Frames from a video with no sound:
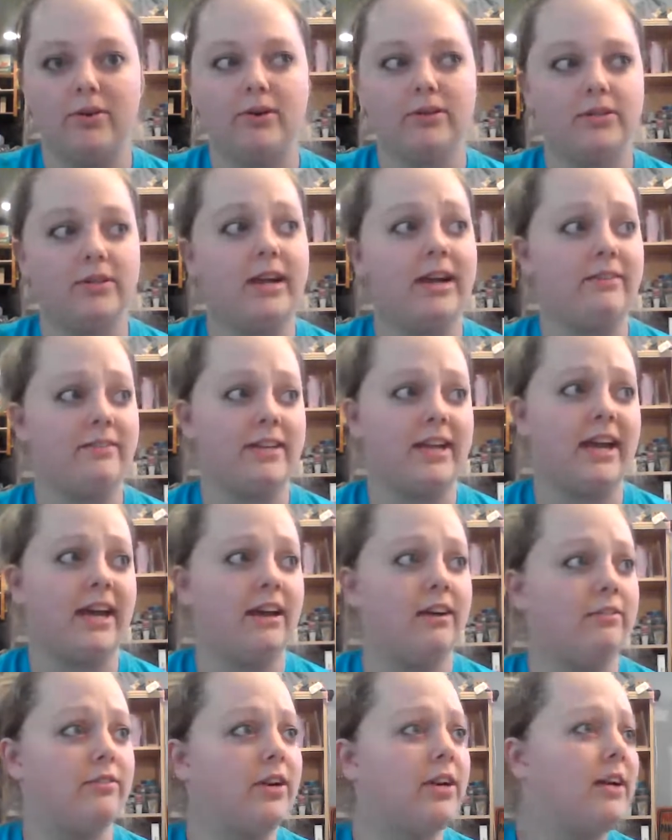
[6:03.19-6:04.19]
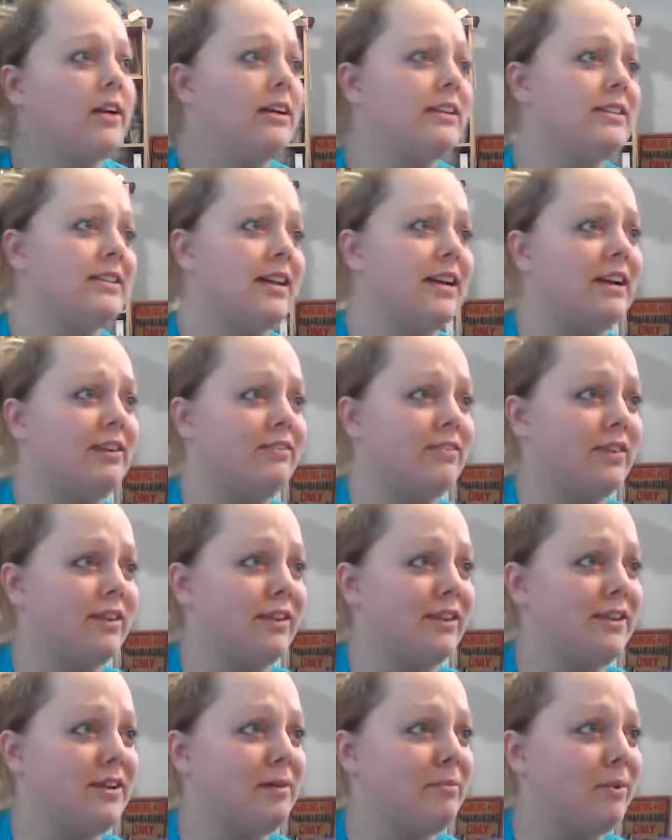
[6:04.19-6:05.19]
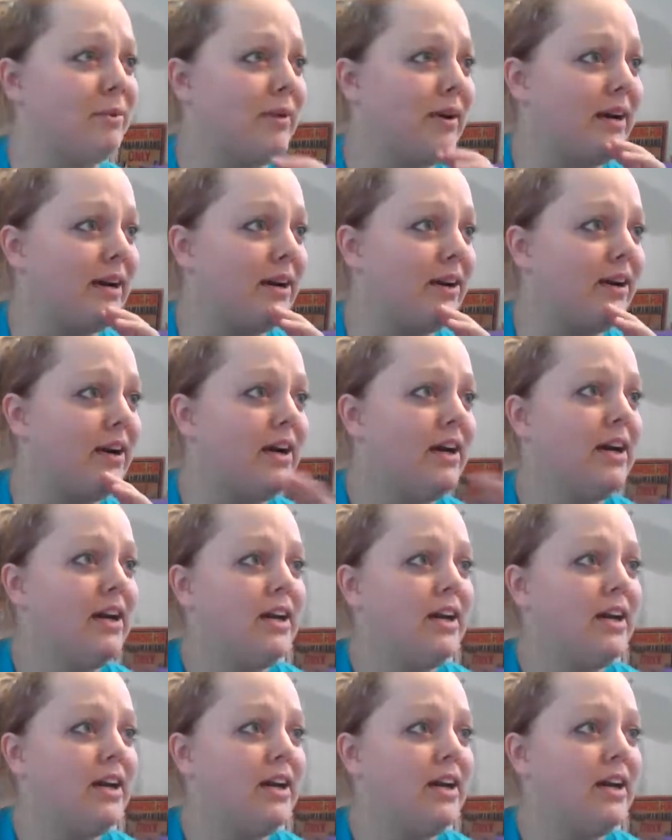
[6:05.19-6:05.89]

You also have to have, see, I have the number right here,